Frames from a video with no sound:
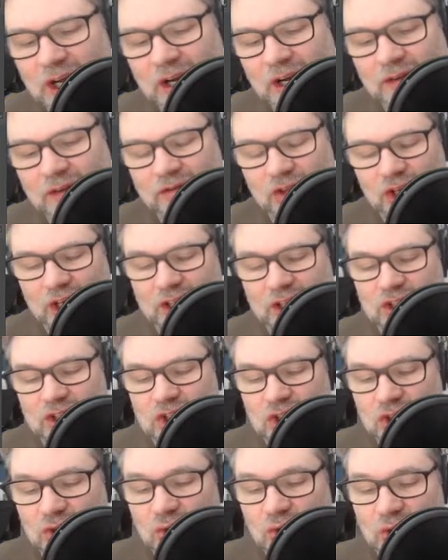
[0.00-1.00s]
For the next
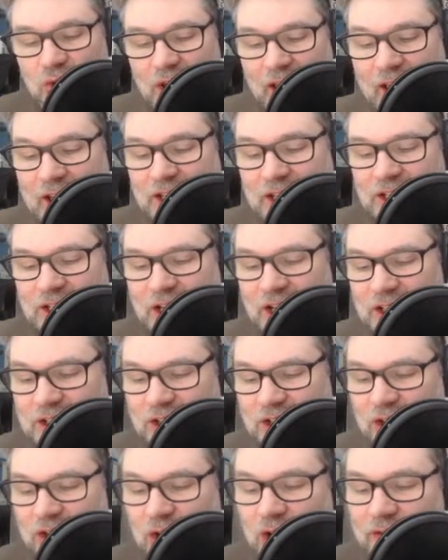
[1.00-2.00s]
two to eight days,
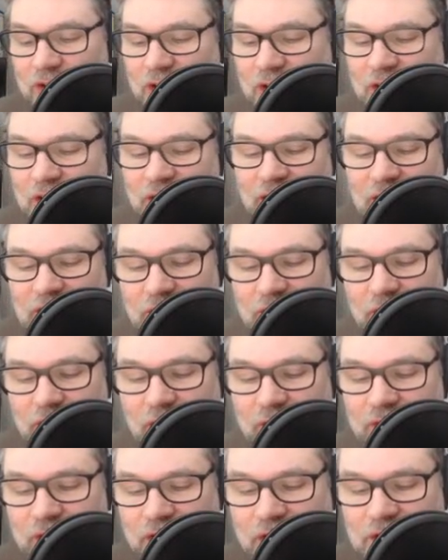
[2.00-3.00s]
the larvae collectively
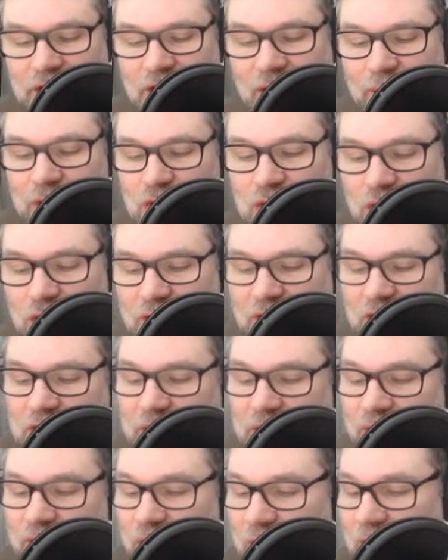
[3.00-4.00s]
inflict damage on the
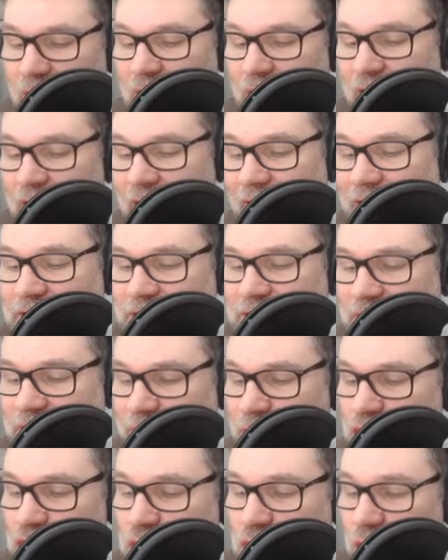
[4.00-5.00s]
victim as they
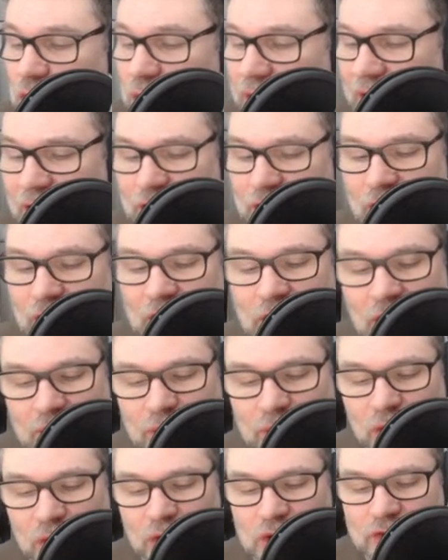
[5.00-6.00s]
mature and then
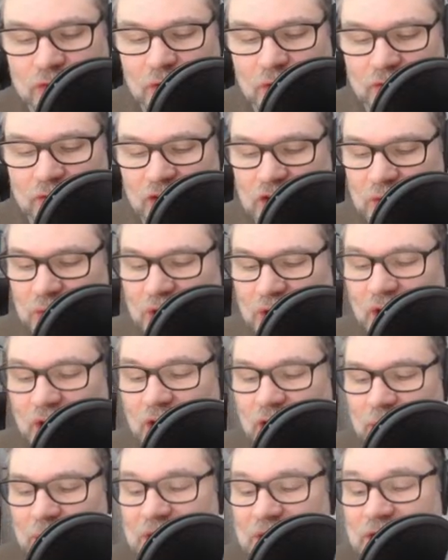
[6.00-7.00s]
emerge from the victim, killing
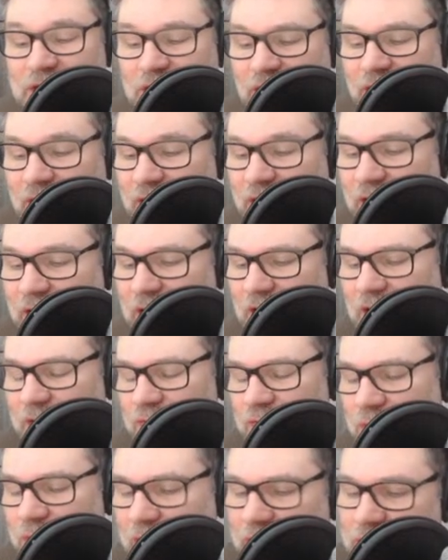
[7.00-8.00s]
him instantly
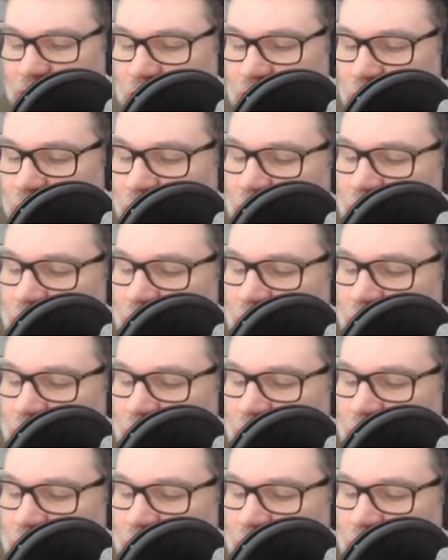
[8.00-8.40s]
as 2 to